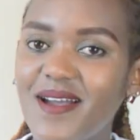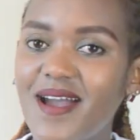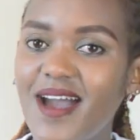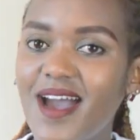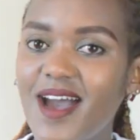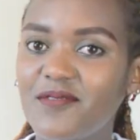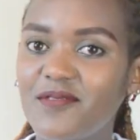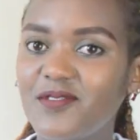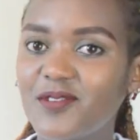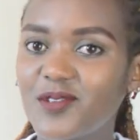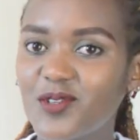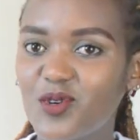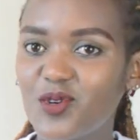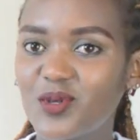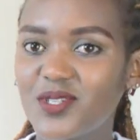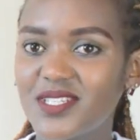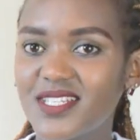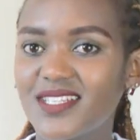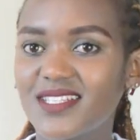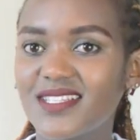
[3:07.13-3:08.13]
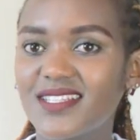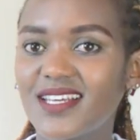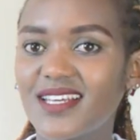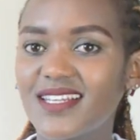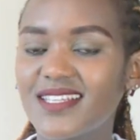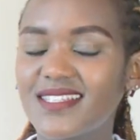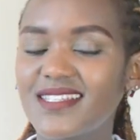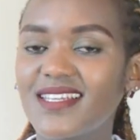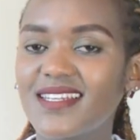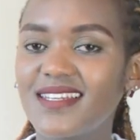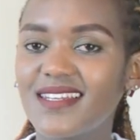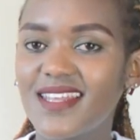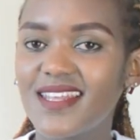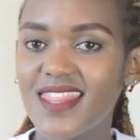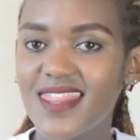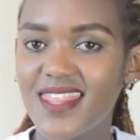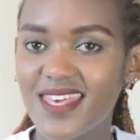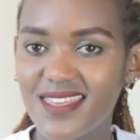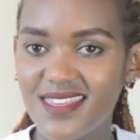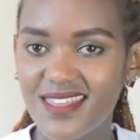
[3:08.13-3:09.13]
Have you noticed that I said
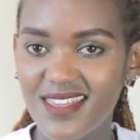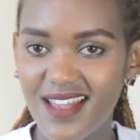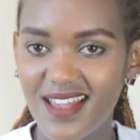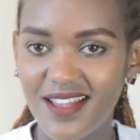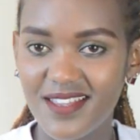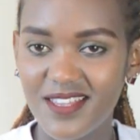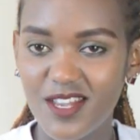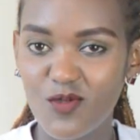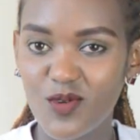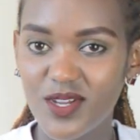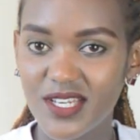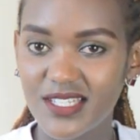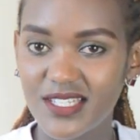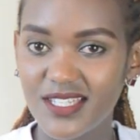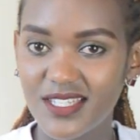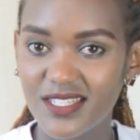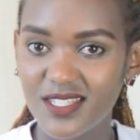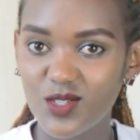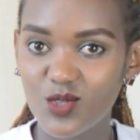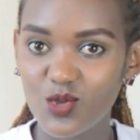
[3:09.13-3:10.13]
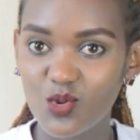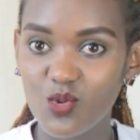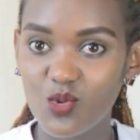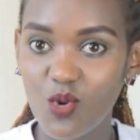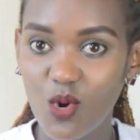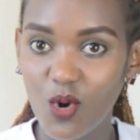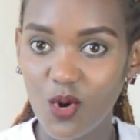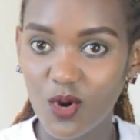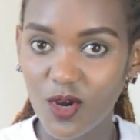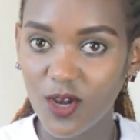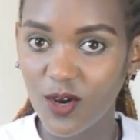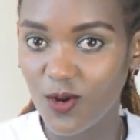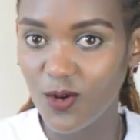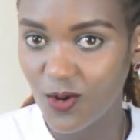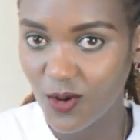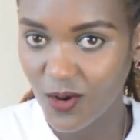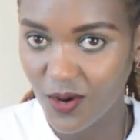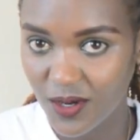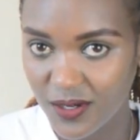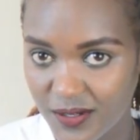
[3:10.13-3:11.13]
Thaa inyanya when it is 2
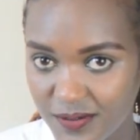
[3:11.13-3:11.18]
o'clock?